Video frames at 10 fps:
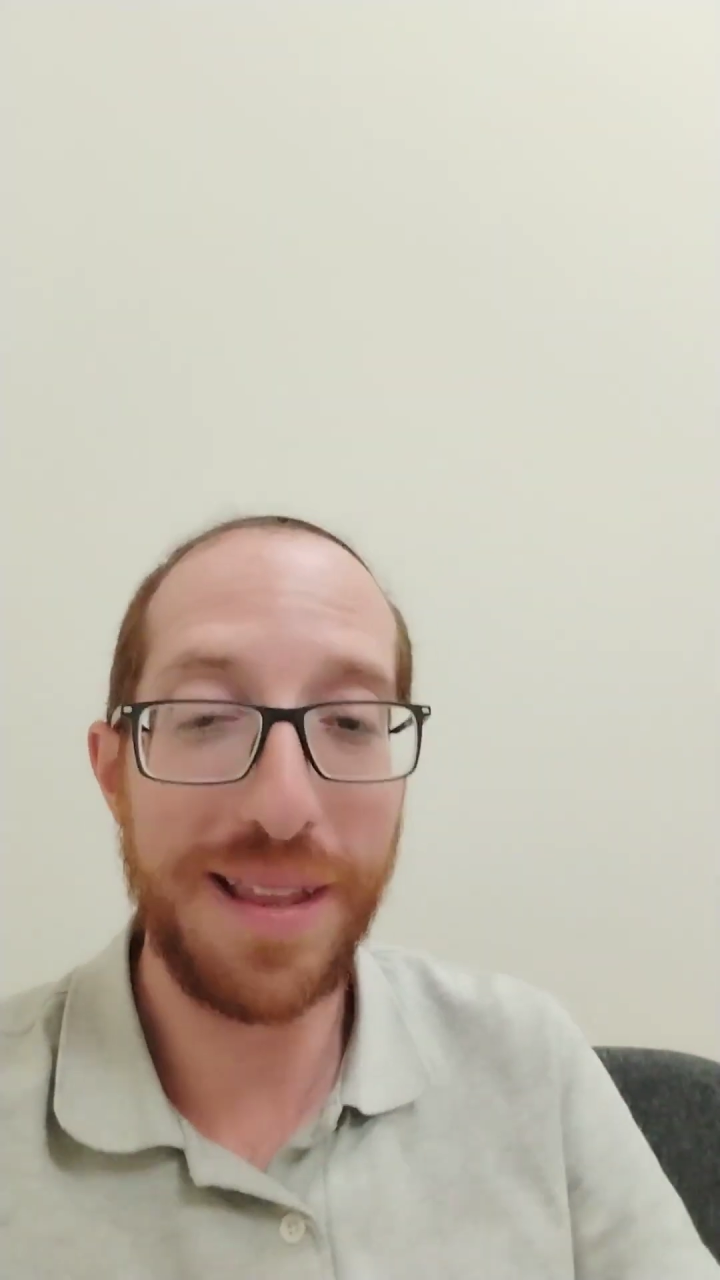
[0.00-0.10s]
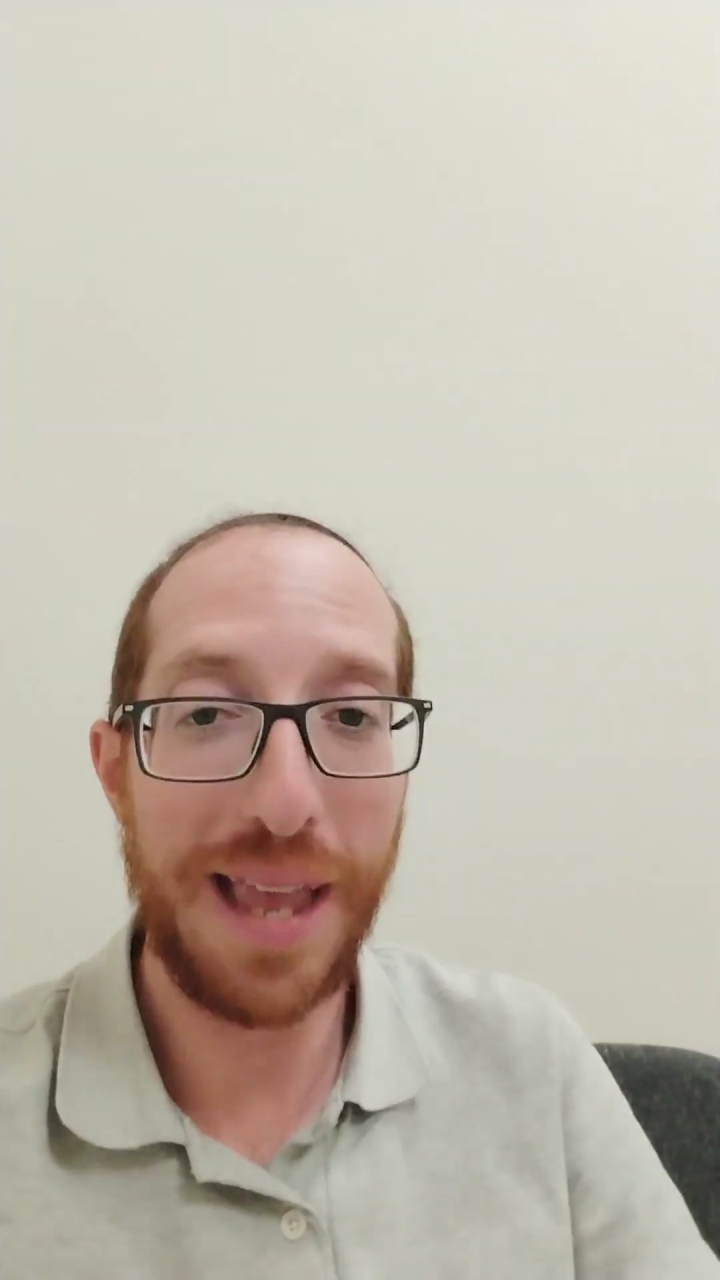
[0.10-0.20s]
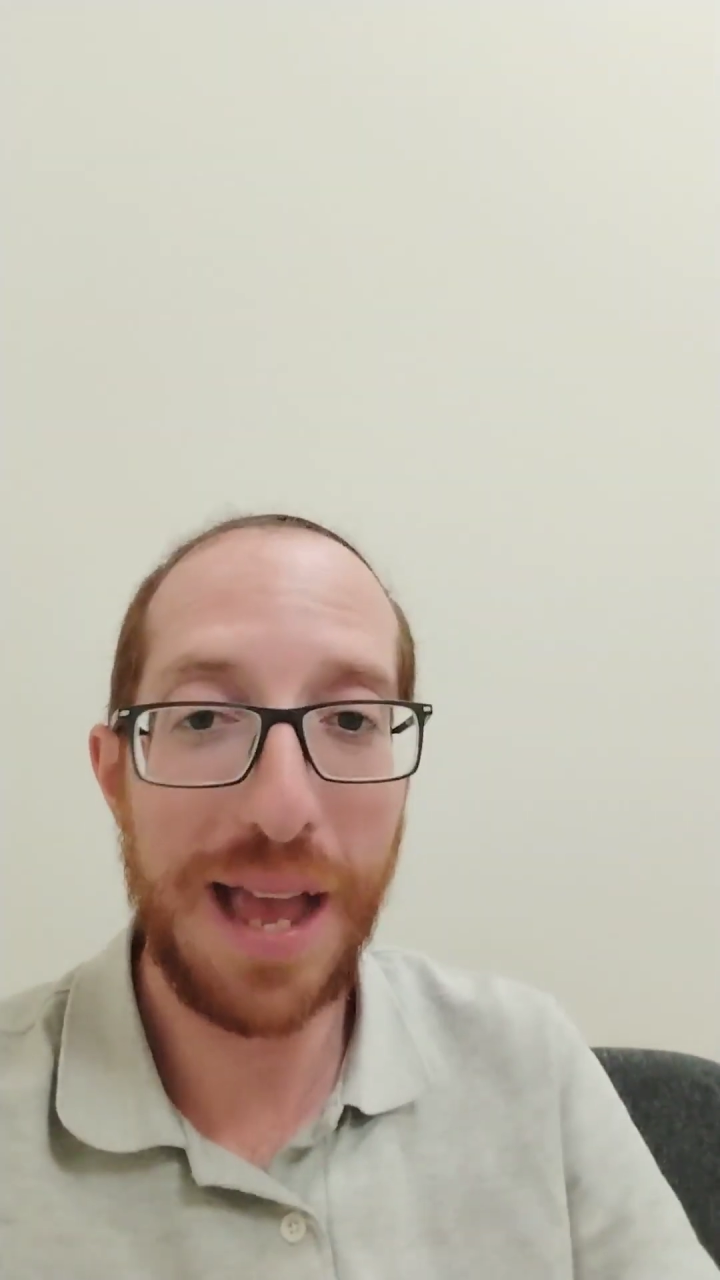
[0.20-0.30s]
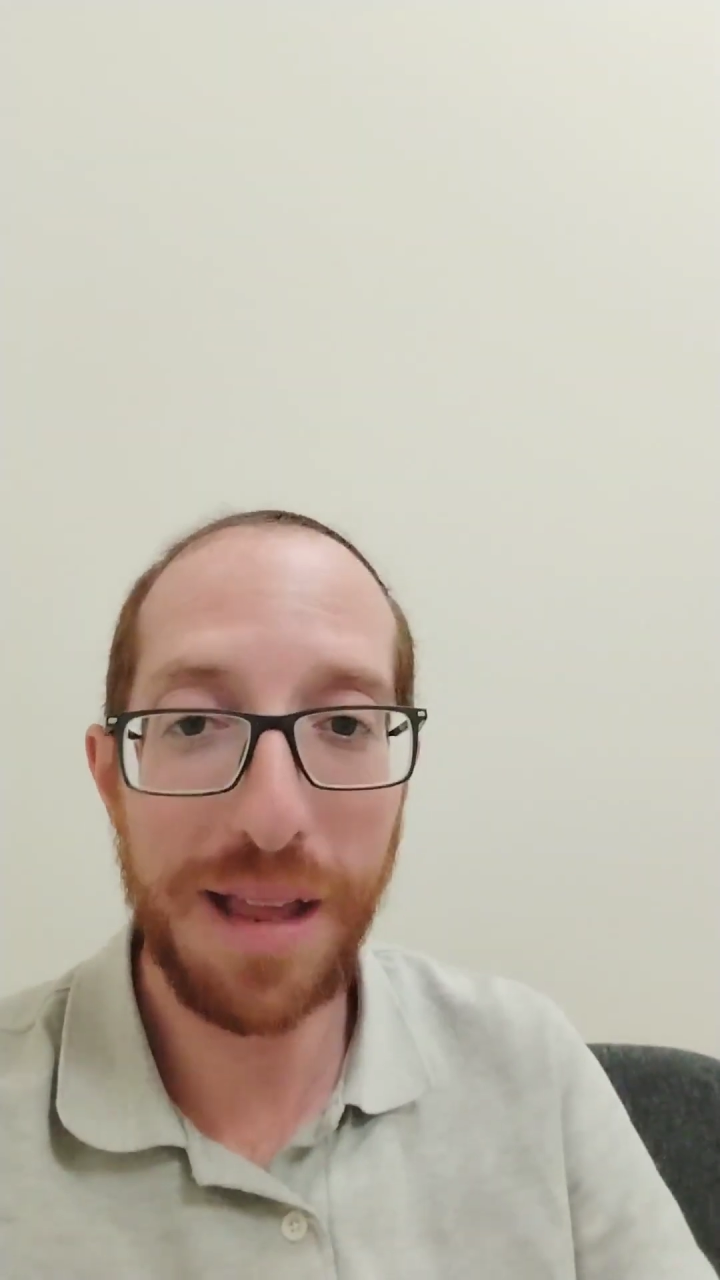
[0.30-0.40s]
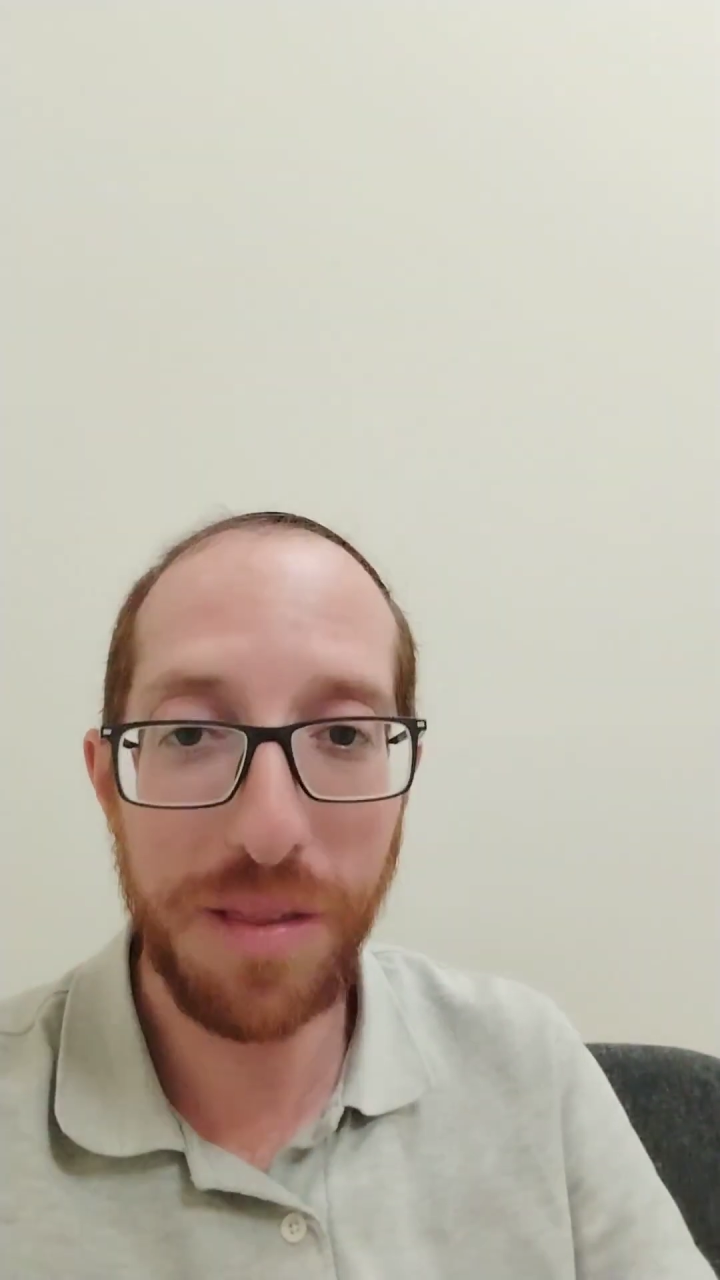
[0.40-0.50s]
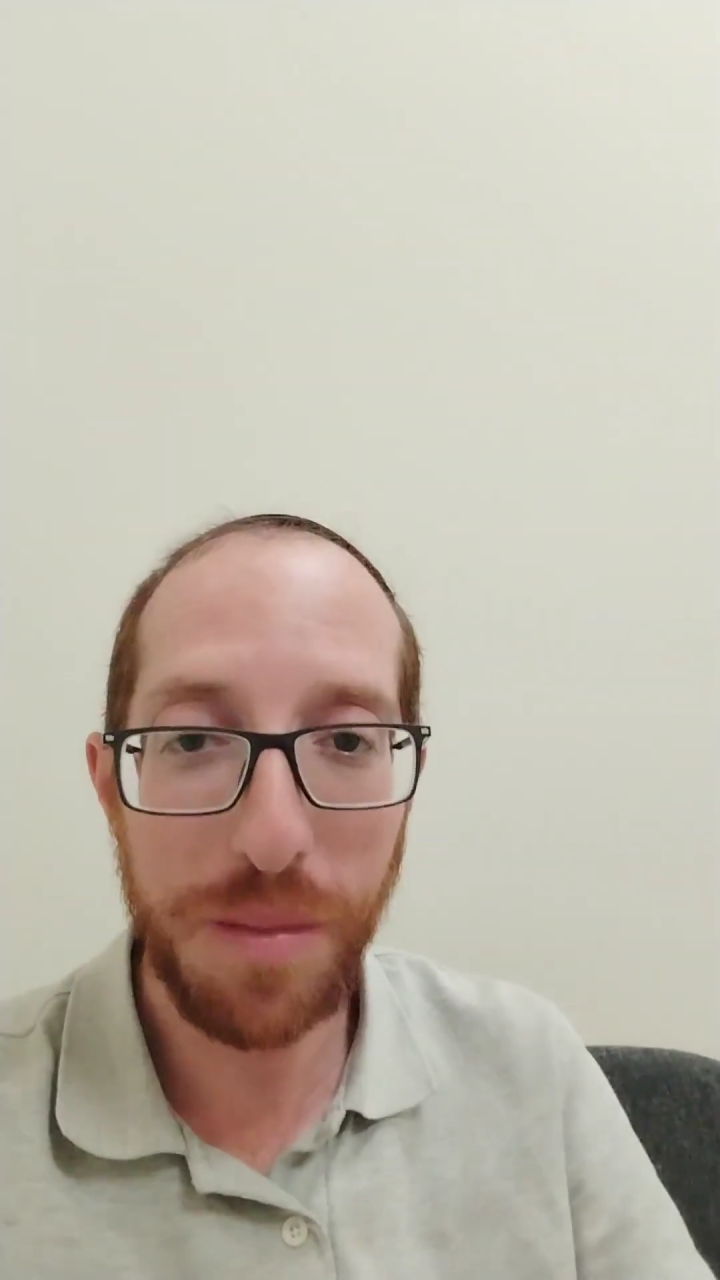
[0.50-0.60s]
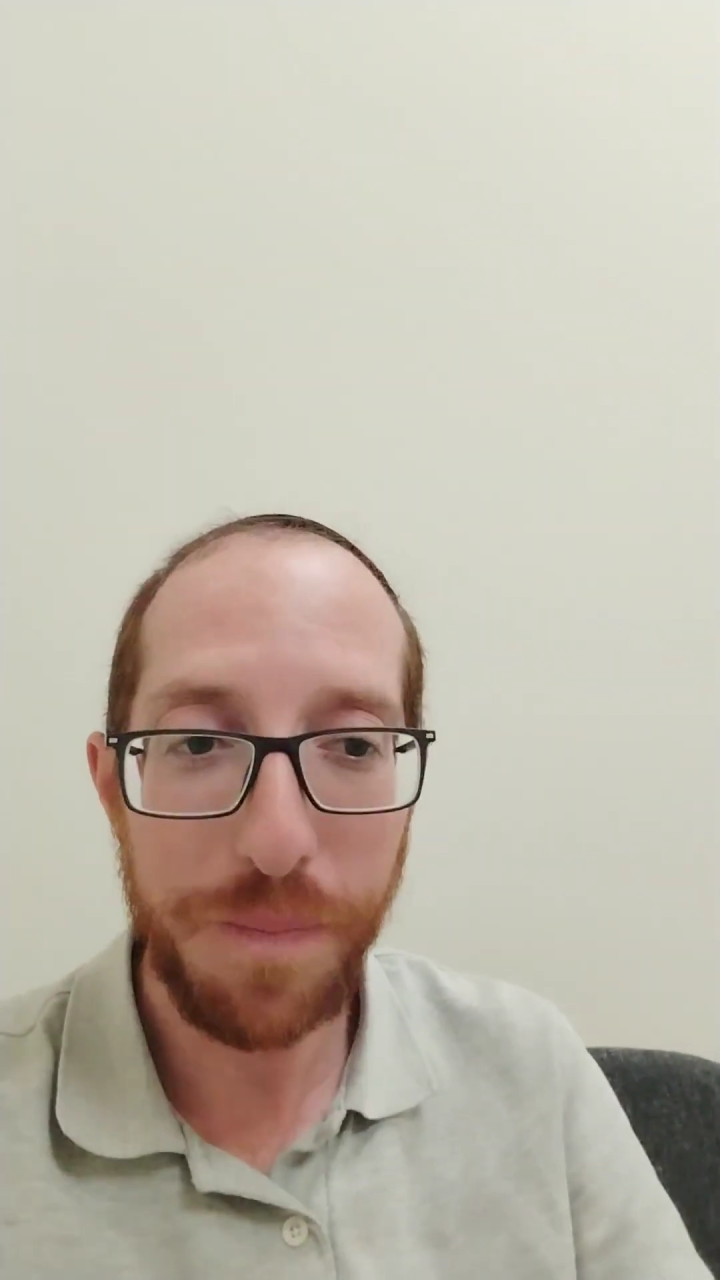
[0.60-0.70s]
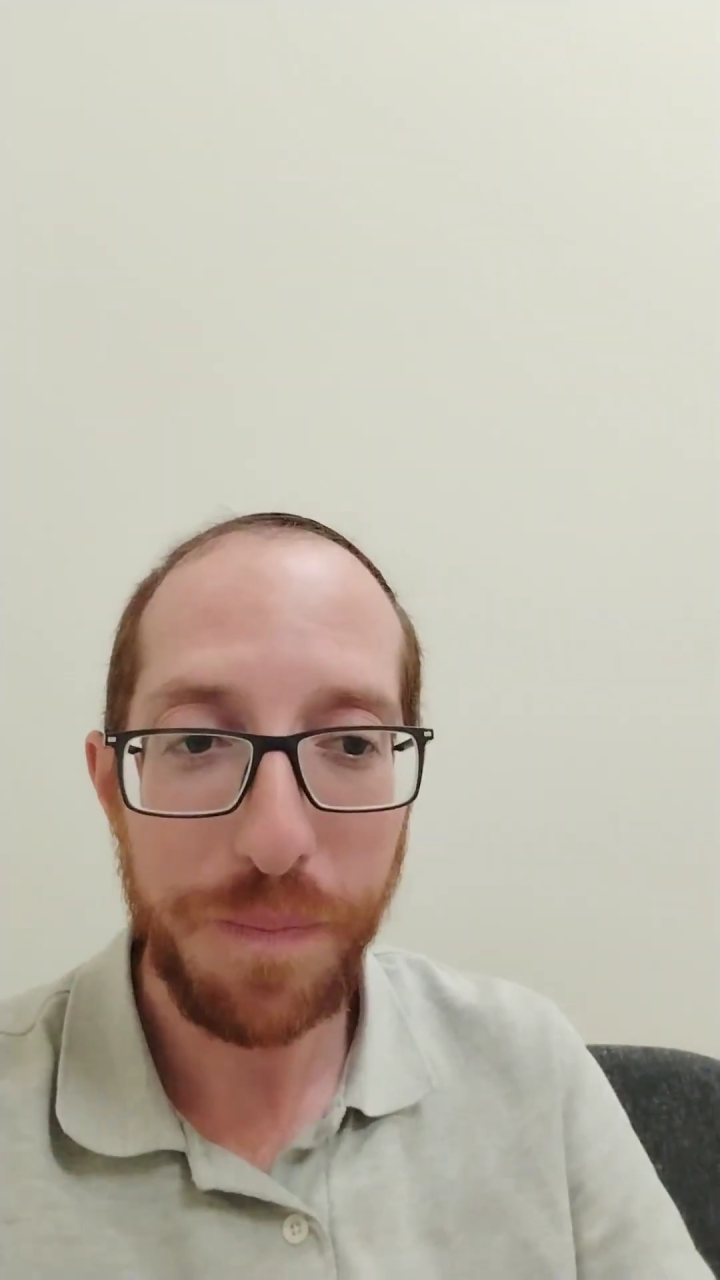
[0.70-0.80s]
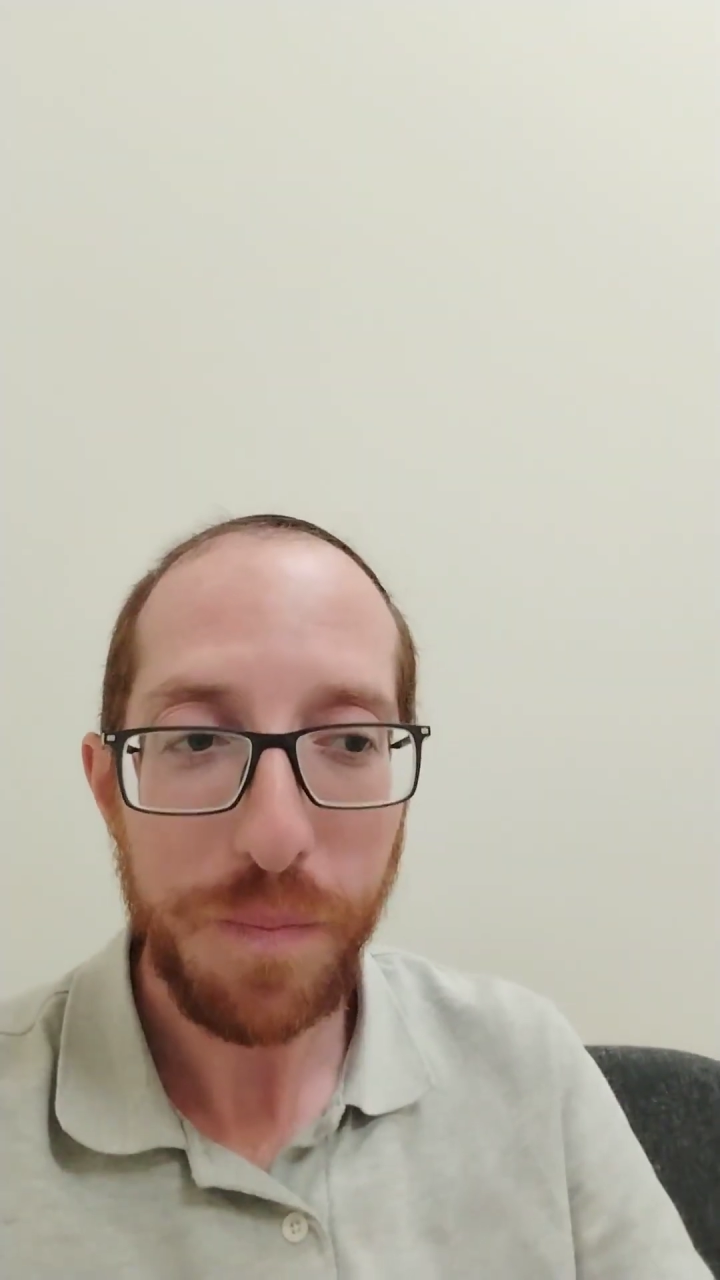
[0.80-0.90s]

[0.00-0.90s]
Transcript: he has,